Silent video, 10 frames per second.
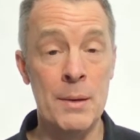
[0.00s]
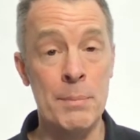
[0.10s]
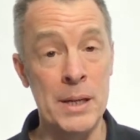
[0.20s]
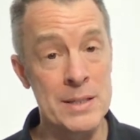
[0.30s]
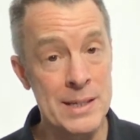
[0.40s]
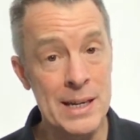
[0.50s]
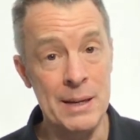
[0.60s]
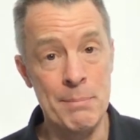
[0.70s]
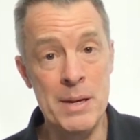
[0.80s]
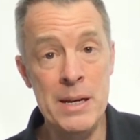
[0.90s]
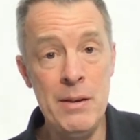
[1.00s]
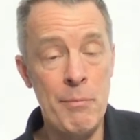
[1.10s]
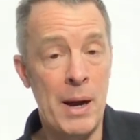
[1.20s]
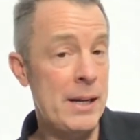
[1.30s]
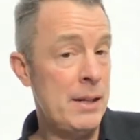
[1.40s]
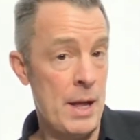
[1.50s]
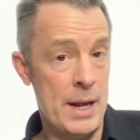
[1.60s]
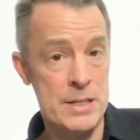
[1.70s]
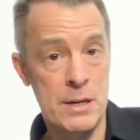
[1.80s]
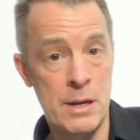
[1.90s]
because again, many of my
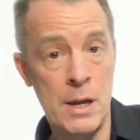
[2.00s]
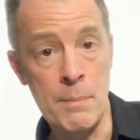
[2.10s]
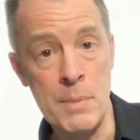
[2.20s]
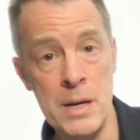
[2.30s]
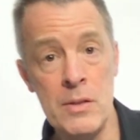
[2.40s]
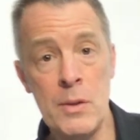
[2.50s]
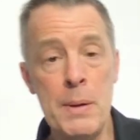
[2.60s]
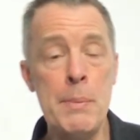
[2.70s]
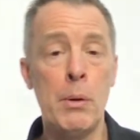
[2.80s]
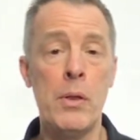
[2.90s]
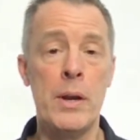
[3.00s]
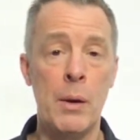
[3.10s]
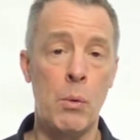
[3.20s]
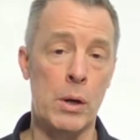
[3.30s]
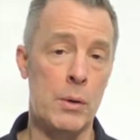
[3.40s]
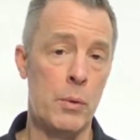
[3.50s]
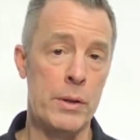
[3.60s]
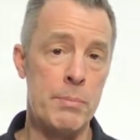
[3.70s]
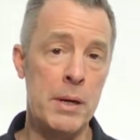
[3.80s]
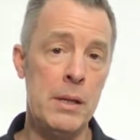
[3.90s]
clients, many of the people that I work
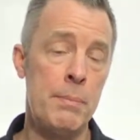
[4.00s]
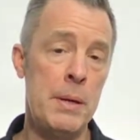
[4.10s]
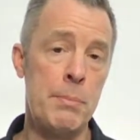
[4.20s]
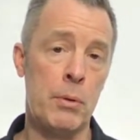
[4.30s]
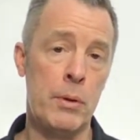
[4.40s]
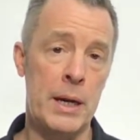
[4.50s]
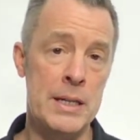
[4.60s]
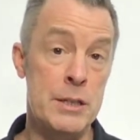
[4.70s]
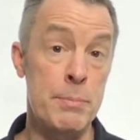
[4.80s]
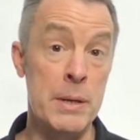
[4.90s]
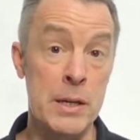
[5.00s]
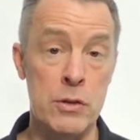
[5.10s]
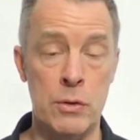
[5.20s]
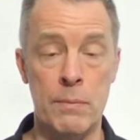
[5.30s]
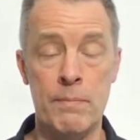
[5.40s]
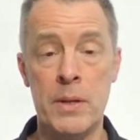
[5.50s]
with, many of the people that I speak to